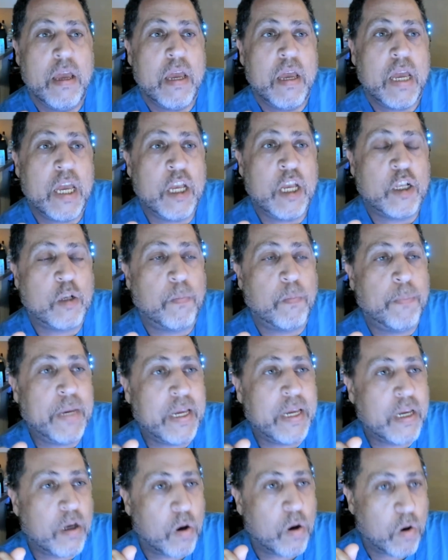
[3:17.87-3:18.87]
It's
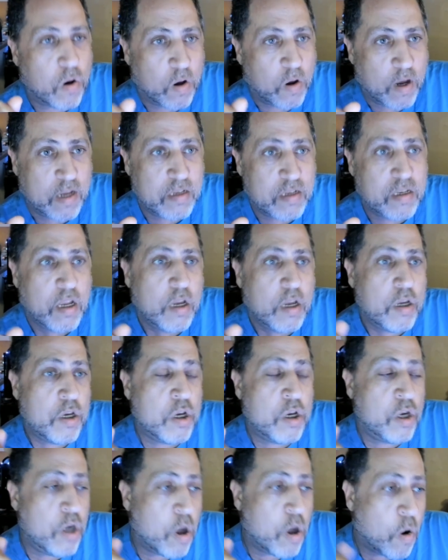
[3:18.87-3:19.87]
because
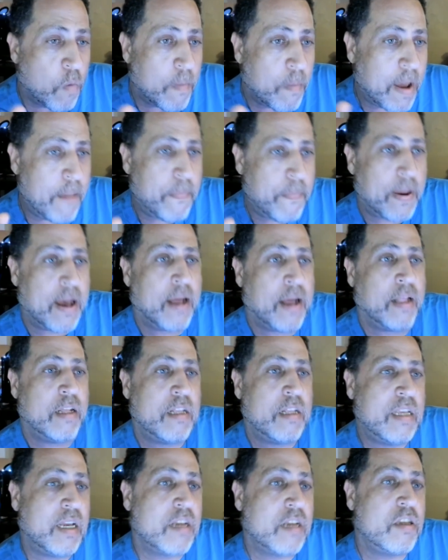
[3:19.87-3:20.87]
you know my
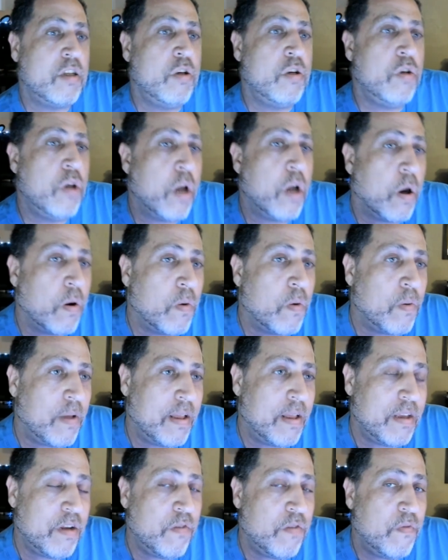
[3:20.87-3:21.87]
politics. You know,
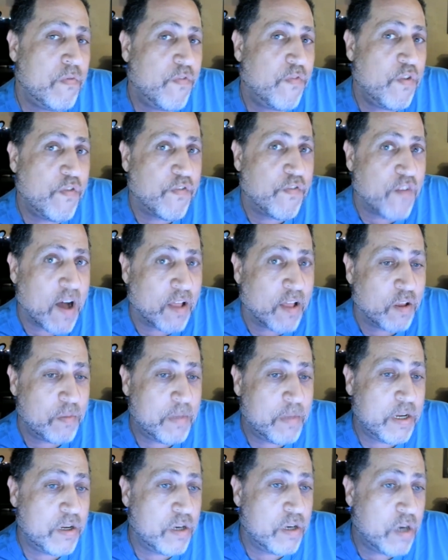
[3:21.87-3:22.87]
you, you followed
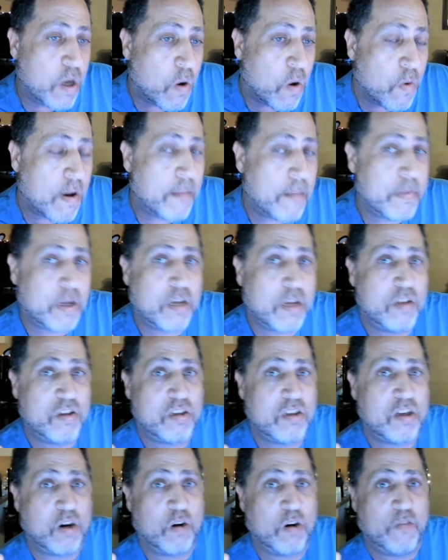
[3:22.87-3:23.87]
me. You know I'm a
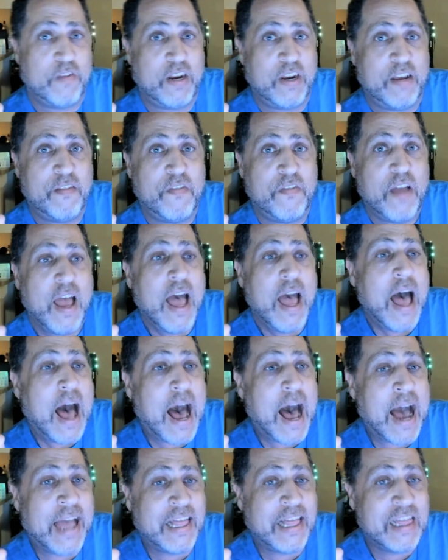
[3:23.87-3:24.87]
conservative.
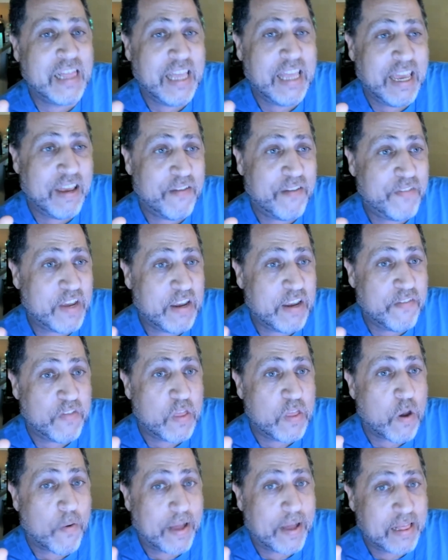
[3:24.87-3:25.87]
I live,
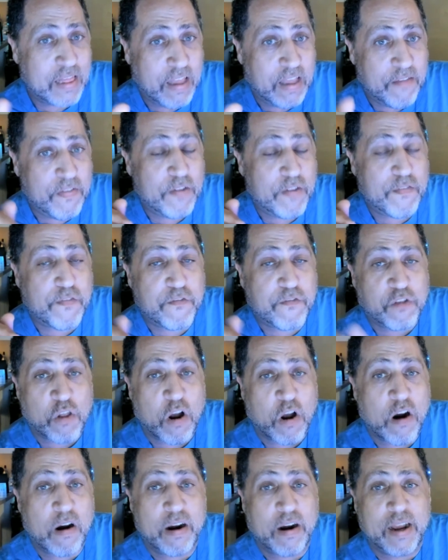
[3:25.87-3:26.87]
even though I live in
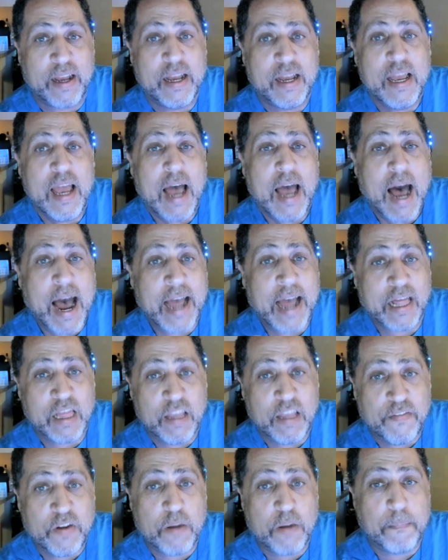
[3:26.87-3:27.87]
Florida, I
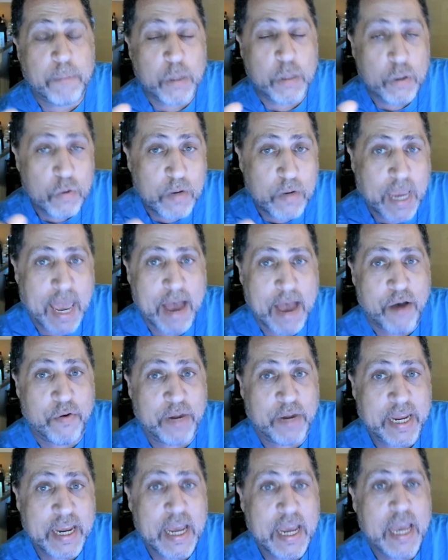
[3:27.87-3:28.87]
live in a blue
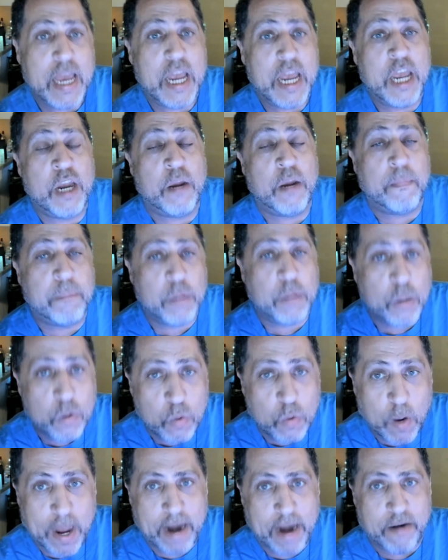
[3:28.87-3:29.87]
county, in a
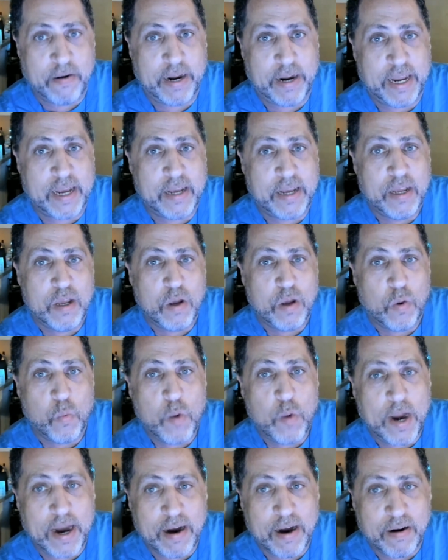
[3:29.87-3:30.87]
blue area
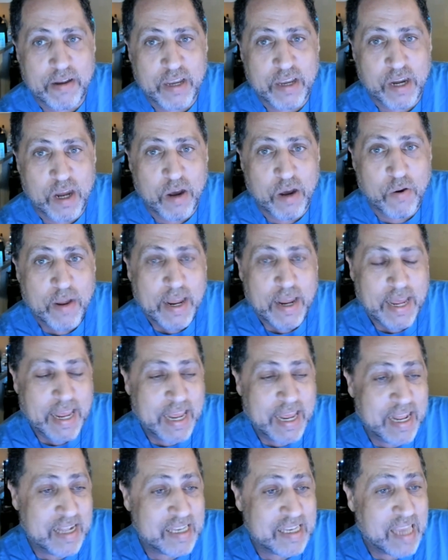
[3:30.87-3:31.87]
where, you know,
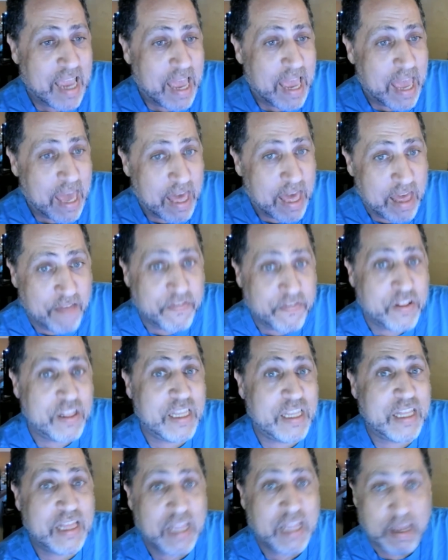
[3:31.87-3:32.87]
it's
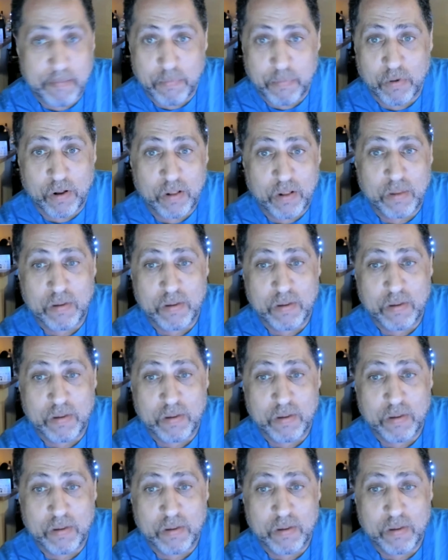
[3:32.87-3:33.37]
heavily liberal,